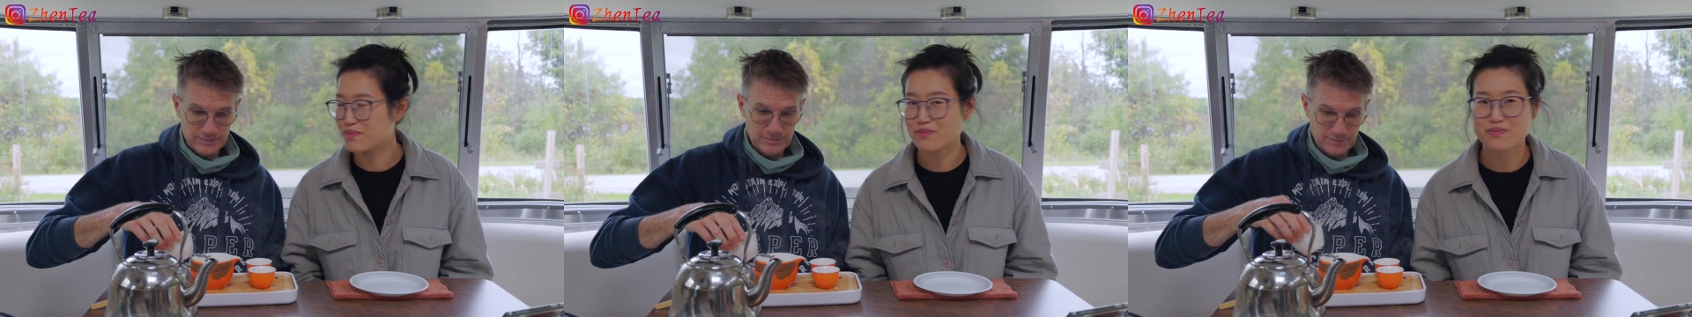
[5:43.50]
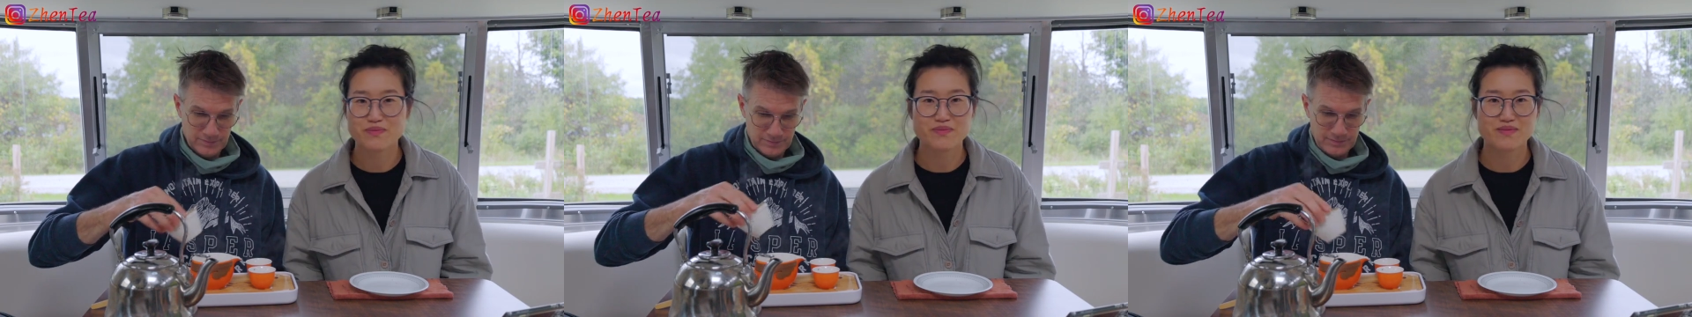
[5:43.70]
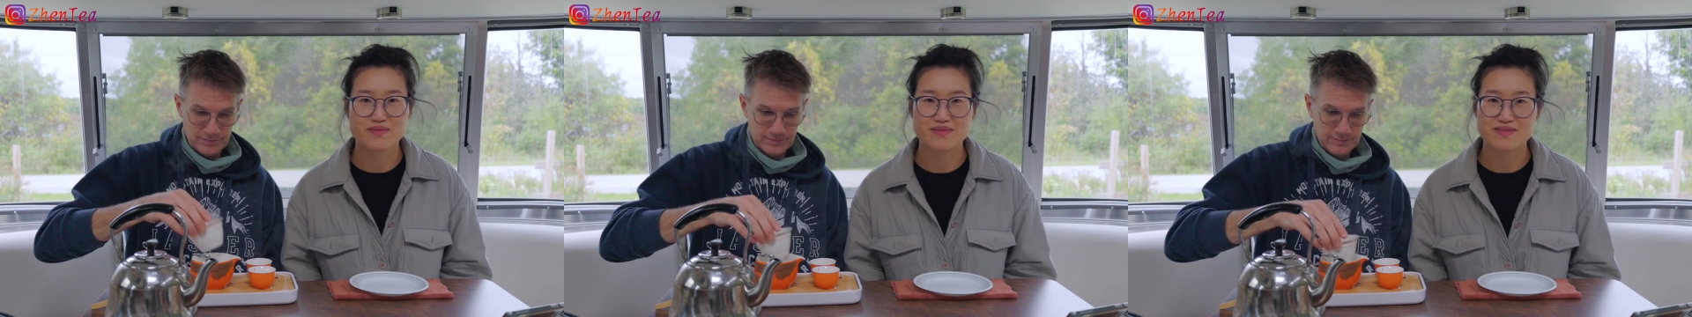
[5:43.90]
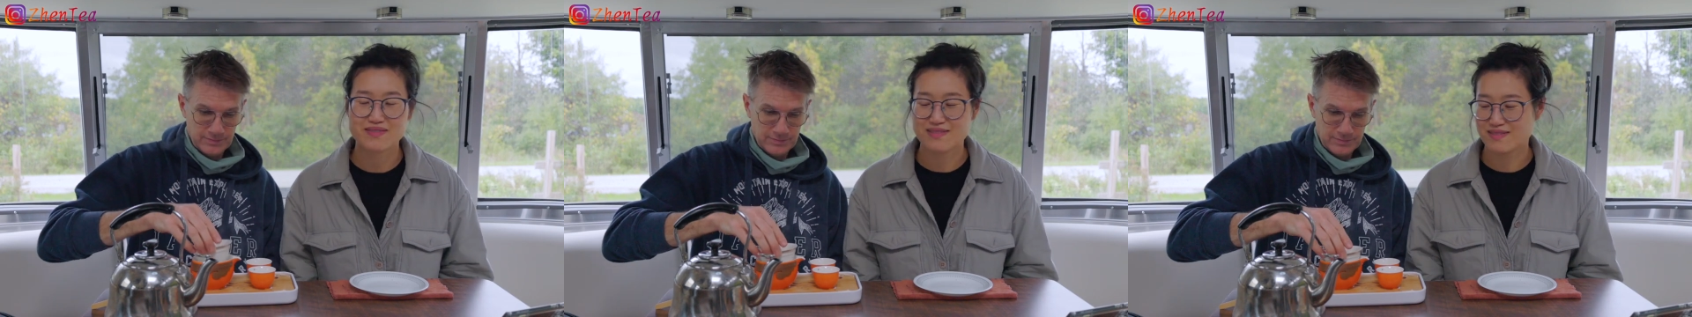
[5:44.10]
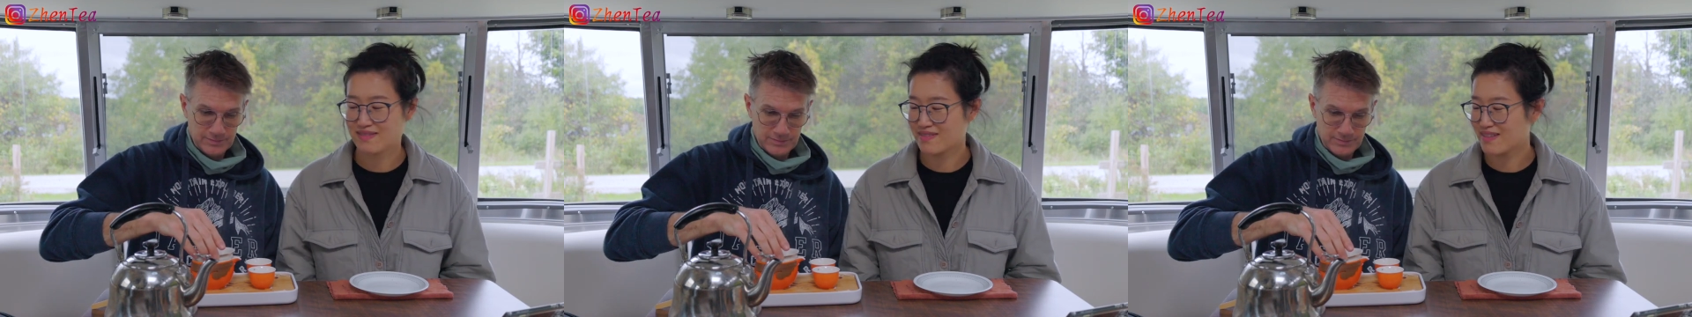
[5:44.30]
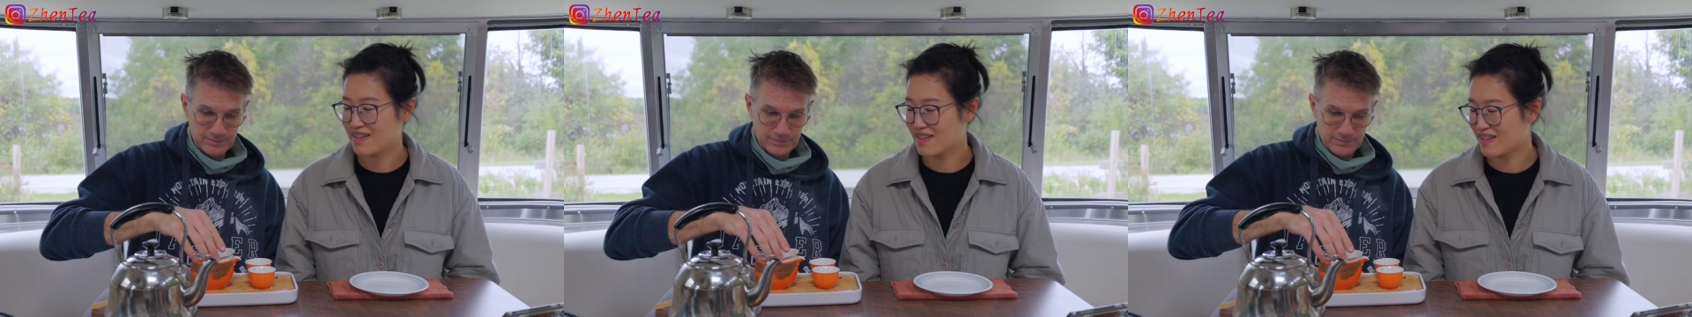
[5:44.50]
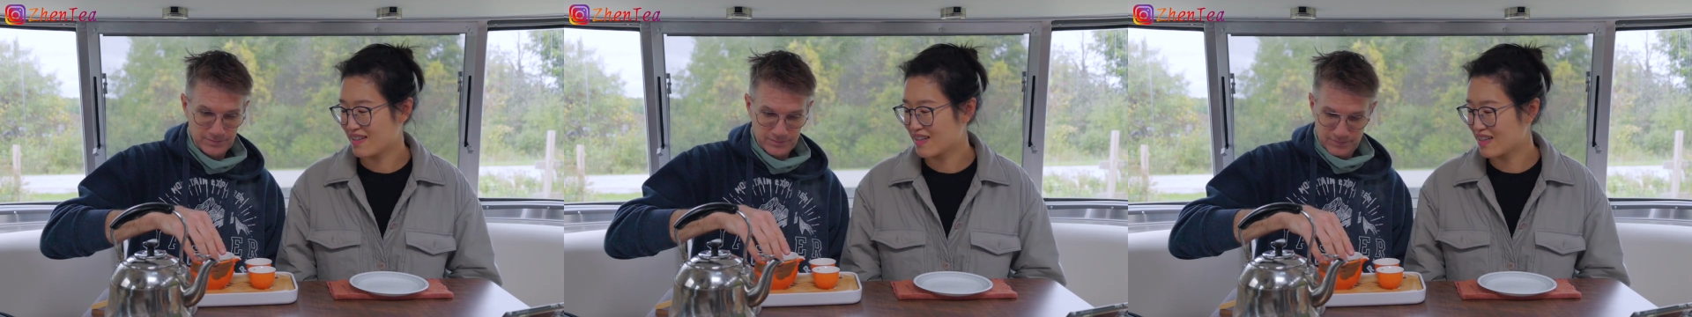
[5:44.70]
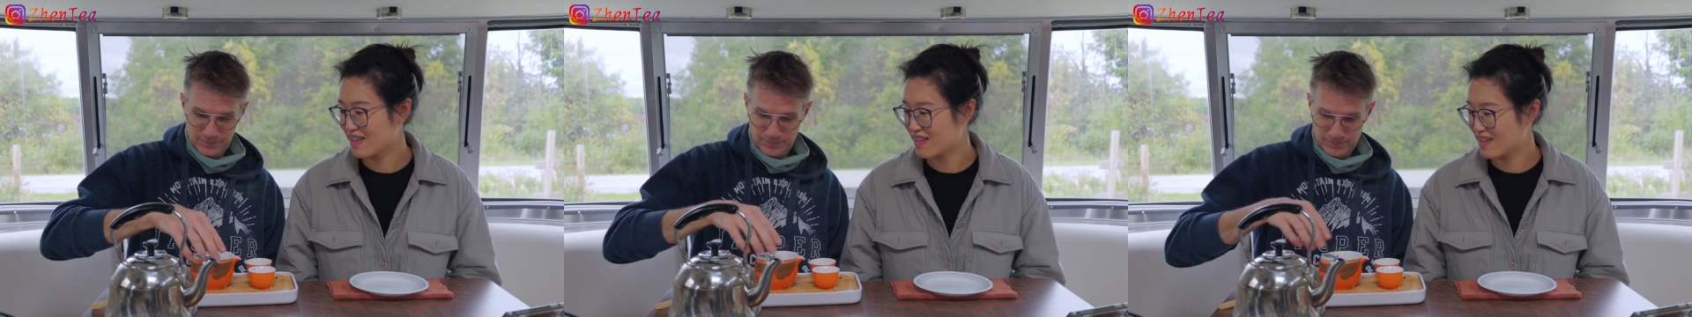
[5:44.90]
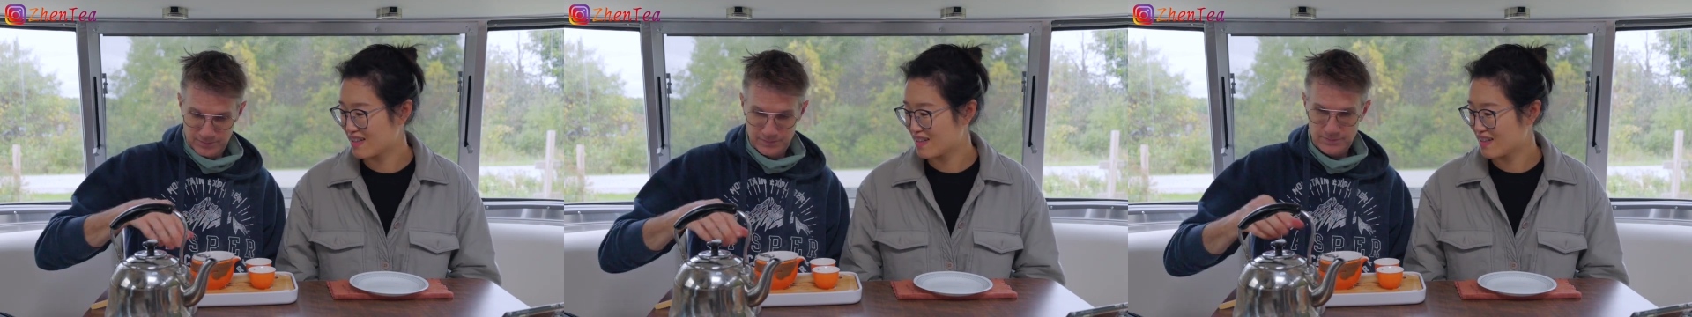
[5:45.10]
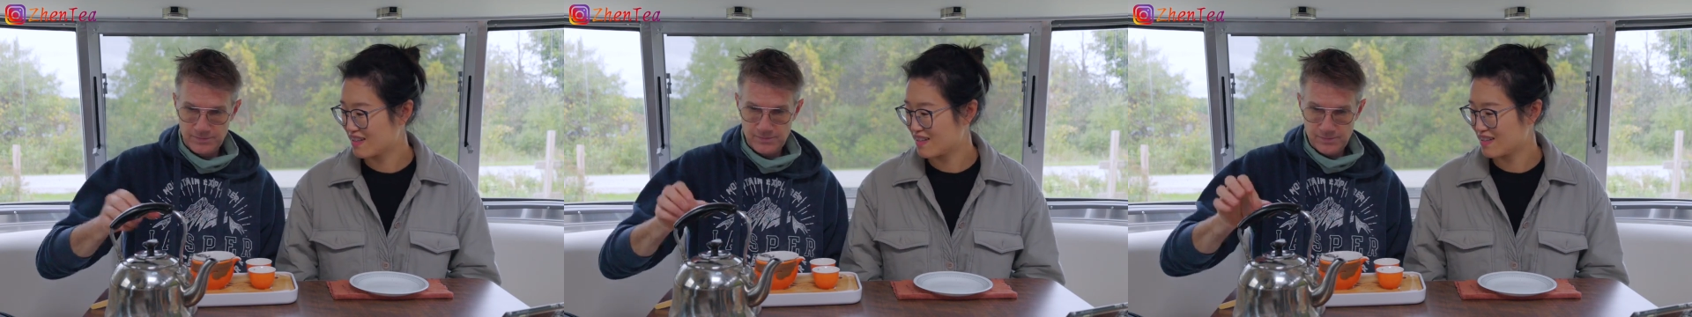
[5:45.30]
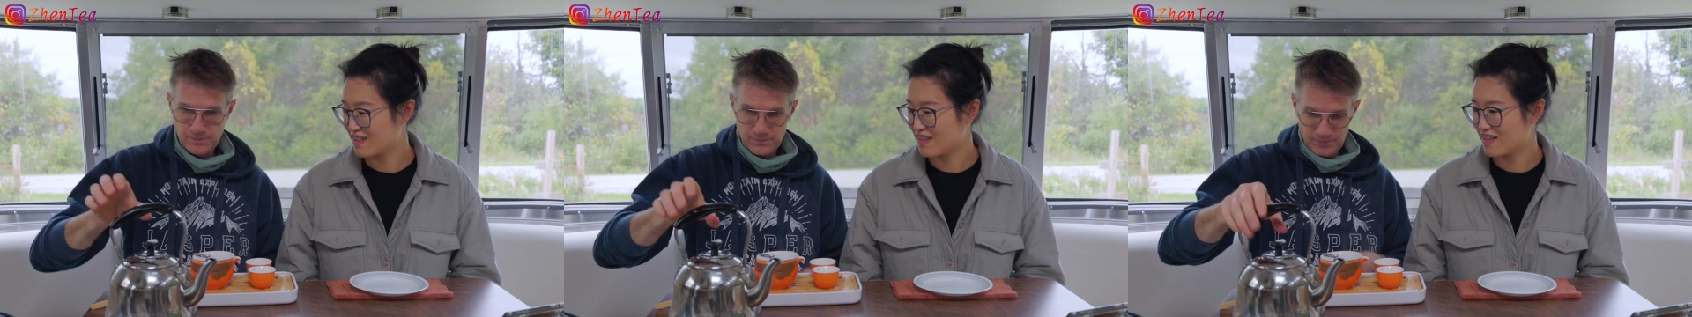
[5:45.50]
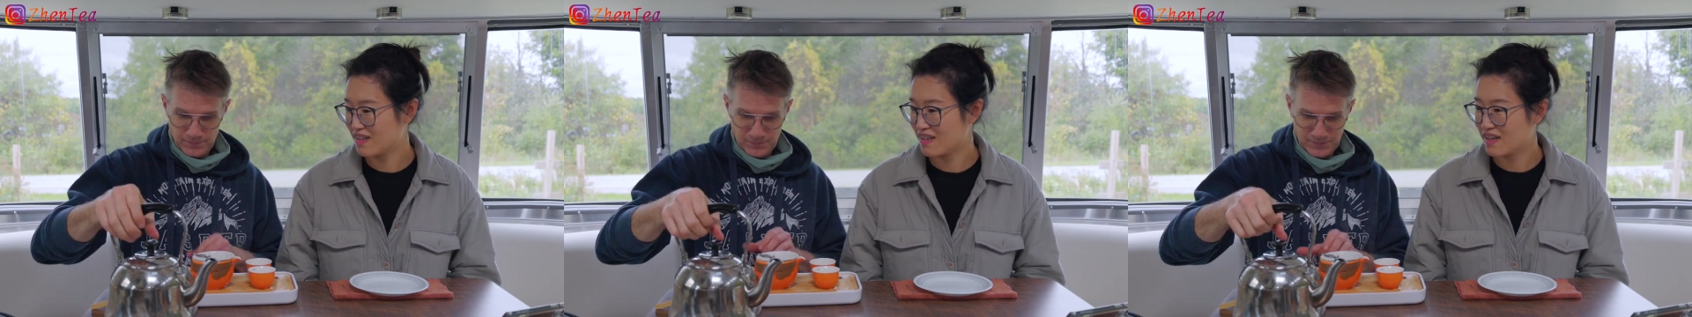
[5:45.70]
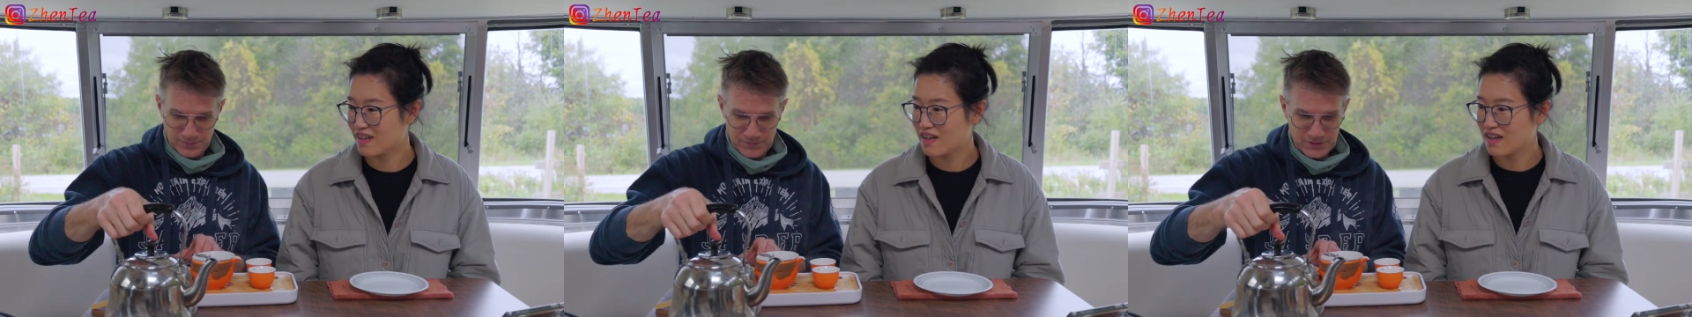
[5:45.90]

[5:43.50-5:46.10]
(silence)